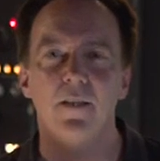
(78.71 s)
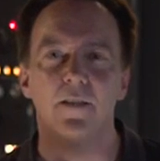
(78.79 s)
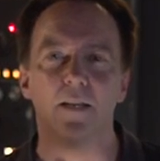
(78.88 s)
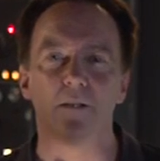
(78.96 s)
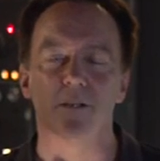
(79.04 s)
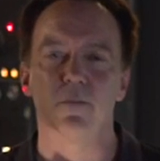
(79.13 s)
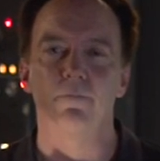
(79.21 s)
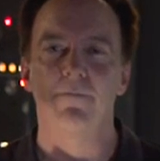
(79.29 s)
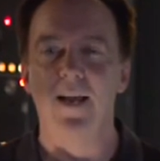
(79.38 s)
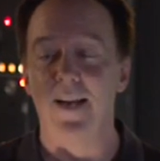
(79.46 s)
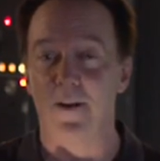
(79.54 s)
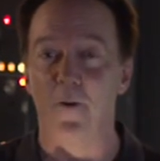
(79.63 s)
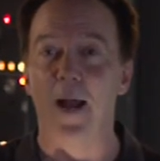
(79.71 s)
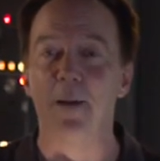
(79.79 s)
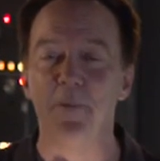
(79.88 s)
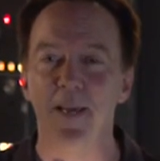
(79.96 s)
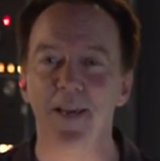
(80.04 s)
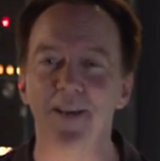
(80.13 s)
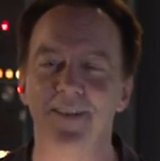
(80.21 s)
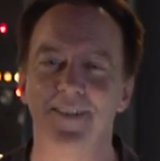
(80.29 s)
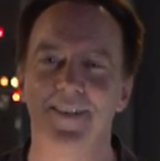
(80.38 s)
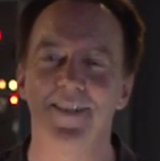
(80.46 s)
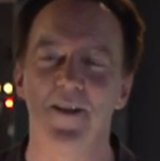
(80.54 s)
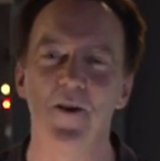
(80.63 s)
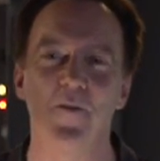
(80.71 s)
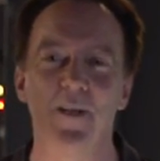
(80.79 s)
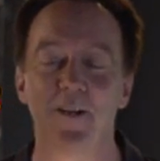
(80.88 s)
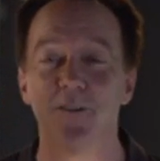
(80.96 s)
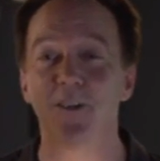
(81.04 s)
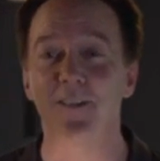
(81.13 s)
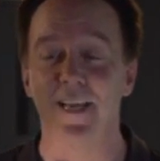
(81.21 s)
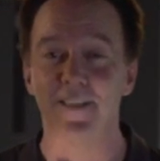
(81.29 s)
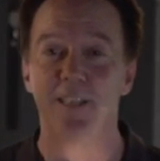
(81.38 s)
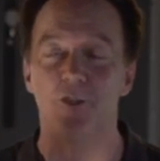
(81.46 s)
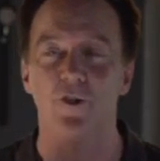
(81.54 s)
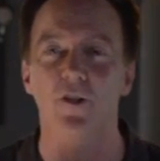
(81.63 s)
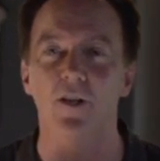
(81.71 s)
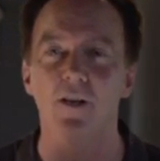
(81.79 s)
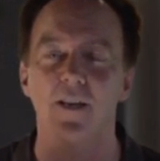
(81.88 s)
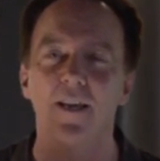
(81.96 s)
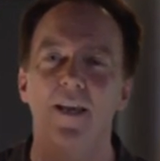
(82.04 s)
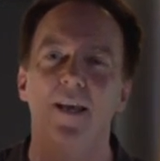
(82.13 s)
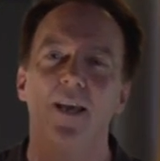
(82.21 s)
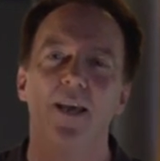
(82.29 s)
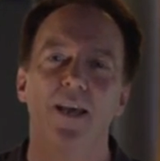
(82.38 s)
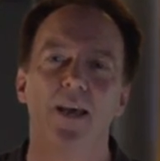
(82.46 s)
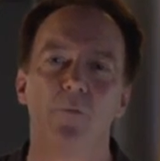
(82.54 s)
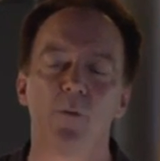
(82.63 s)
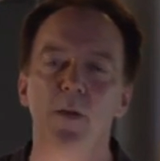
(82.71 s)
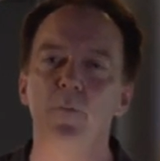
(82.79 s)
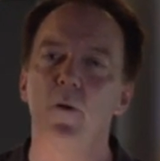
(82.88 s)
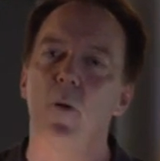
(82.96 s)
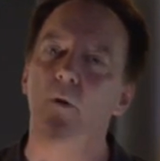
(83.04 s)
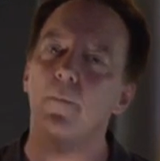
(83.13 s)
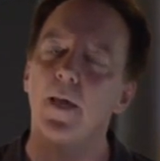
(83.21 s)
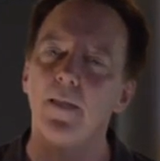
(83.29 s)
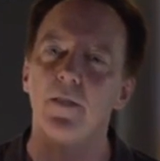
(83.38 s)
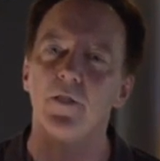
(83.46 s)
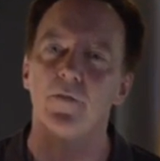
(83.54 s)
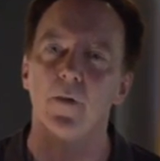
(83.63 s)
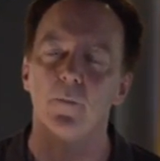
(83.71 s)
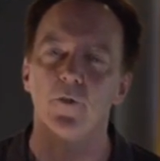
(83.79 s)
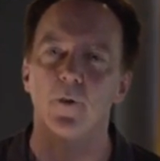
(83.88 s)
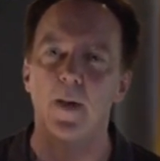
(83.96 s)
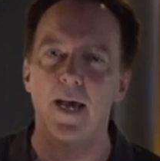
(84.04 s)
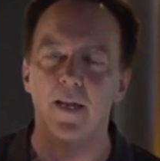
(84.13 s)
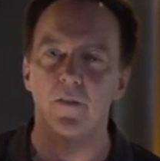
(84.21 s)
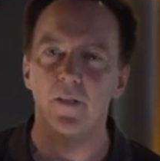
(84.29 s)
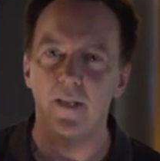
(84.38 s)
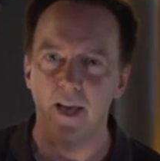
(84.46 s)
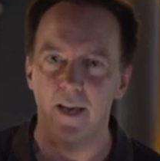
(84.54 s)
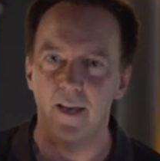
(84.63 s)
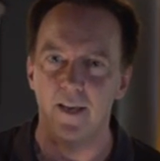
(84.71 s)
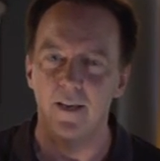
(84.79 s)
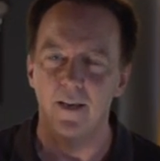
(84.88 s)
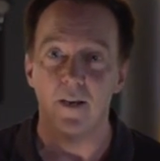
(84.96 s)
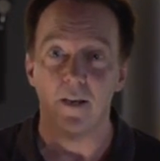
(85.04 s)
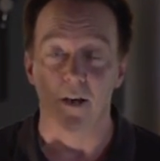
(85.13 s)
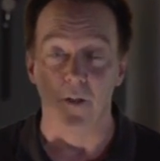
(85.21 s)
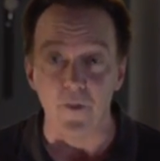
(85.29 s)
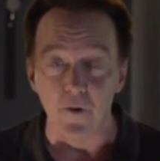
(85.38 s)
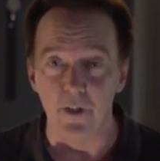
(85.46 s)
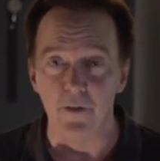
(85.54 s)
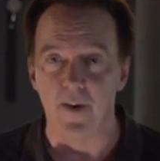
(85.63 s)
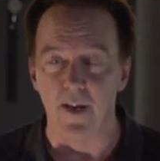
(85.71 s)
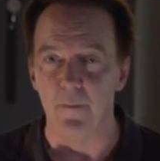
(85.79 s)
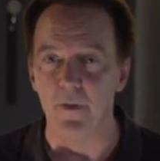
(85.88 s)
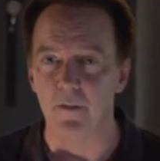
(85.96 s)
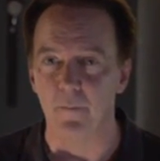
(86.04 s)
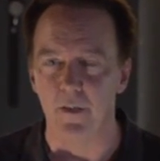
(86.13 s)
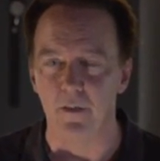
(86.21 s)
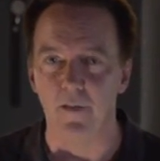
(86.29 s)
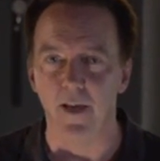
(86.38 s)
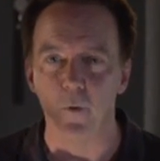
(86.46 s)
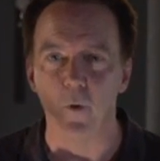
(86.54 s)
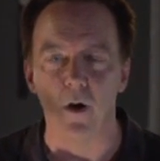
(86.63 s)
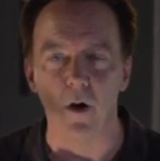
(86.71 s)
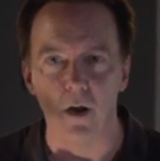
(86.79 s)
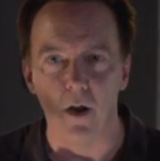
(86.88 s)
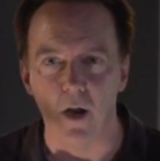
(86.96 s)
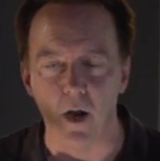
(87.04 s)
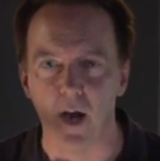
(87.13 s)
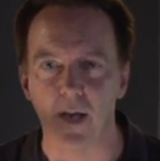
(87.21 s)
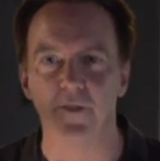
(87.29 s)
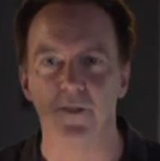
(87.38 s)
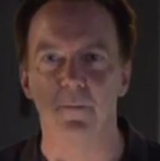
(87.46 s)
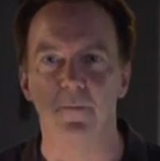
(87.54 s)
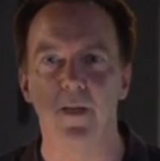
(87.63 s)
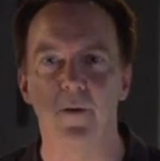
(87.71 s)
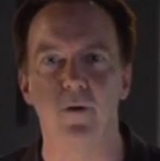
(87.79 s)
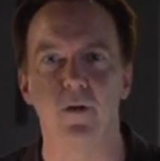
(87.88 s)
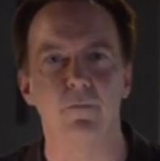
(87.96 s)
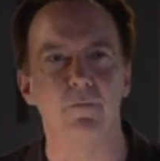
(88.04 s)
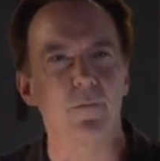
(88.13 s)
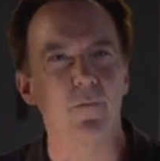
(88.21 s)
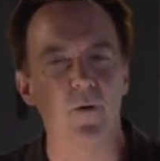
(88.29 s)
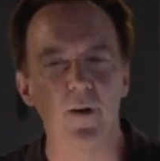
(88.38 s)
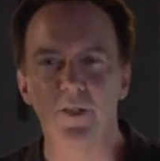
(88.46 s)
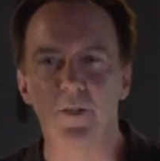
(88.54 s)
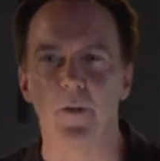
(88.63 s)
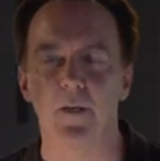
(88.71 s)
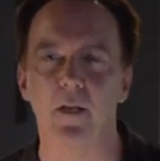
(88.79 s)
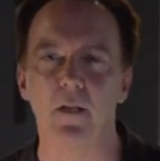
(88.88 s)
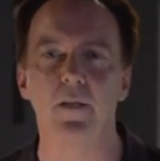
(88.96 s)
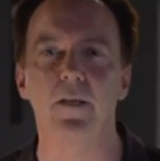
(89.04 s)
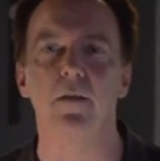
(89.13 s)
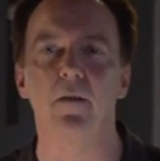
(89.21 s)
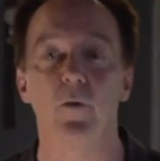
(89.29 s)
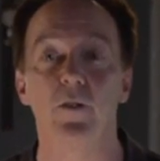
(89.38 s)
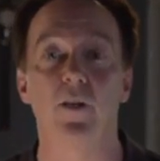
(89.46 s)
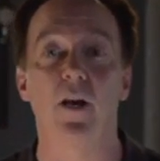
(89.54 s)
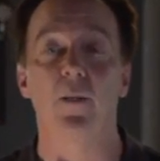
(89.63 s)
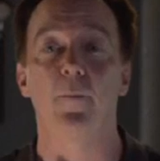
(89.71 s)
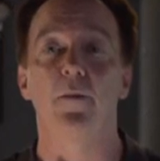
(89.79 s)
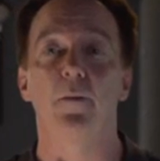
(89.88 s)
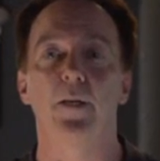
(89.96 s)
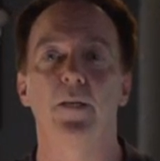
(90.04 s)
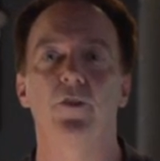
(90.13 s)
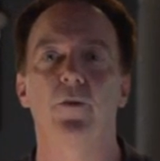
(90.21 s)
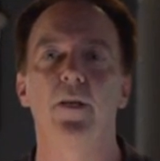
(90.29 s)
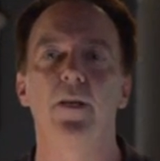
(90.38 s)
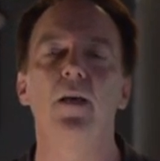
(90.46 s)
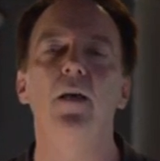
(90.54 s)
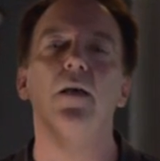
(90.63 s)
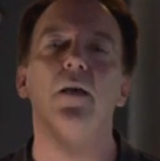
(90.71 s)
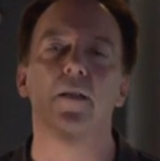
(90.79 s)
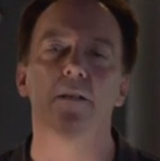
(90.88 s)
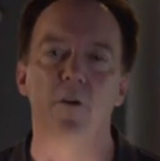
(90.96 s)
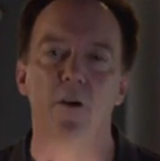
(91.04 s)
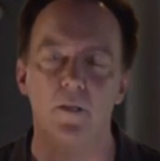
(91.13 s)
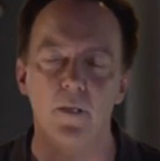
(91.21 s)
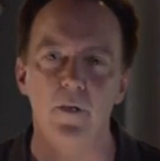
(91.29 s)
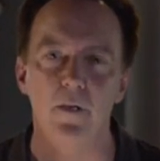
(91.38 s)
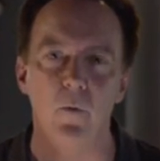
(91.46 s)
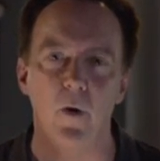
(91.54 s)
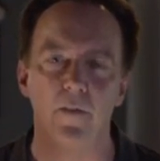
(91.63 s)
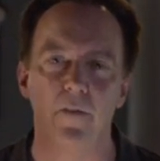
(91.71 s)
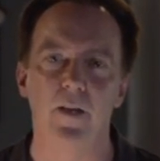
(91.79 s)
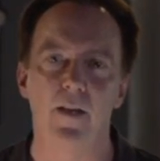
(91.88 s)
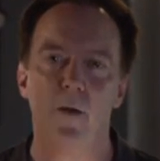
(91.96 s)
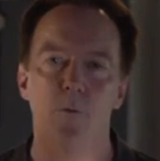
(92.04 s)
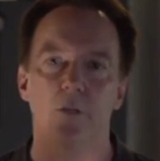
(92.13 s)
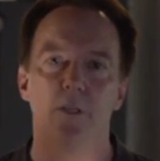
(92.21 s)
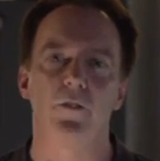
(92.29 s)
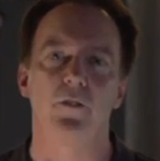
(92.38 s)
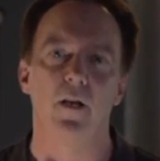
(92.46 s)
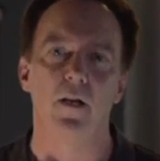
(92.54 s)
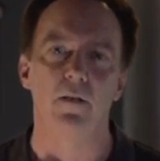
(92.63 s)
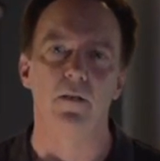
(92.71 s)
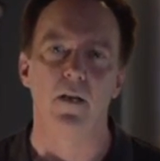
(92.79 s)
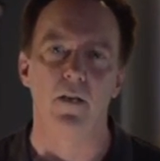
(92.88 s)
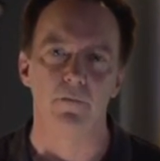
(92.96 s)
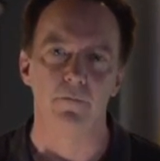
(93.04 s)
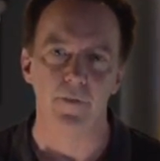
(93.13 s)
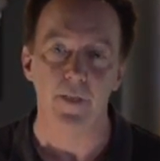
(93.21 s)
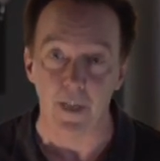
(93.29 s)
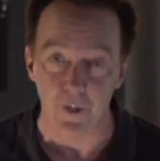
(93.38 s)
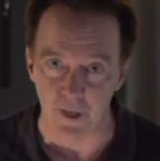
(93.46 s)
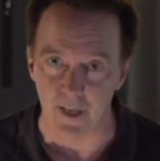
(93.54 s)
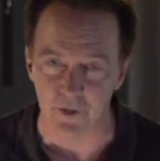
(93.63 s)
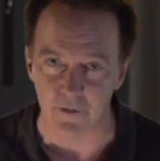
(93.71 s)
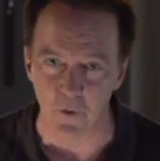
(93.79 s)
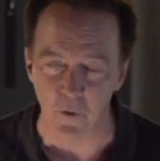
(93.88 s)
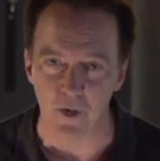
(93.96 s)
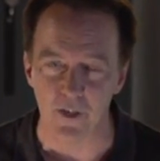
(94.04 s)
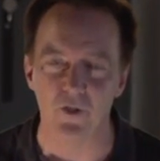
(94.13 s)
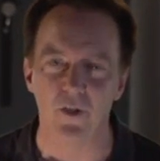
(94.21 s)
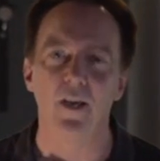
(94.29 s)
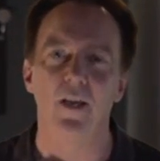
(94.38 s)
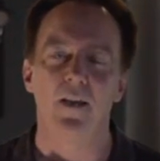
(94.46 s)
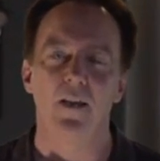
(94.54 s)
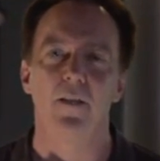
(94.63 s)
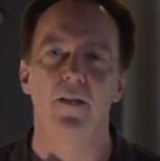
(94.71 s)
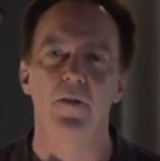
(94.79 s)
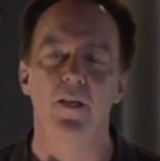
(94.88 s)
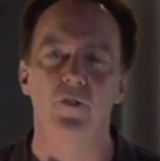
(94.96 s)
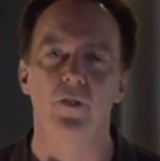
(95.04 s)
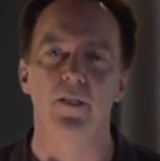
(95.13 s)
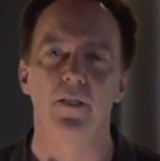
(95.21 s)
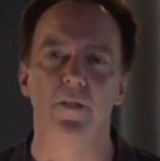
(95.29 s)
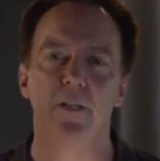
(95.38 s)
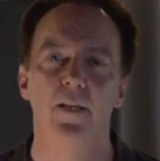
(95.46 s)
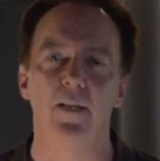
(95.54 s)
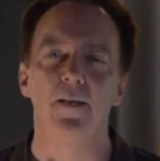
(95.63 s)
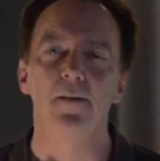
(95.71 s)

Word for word: They look kind of crappy. You know, they don't look like they should look. And remember, we made these films, so back in the day, on thirty-five millimeter, they were awesome. They were crisp and clear, and we saw them on the big screen in a very limited way. Then they got released on, on V H S, of course, and then eventually D V D.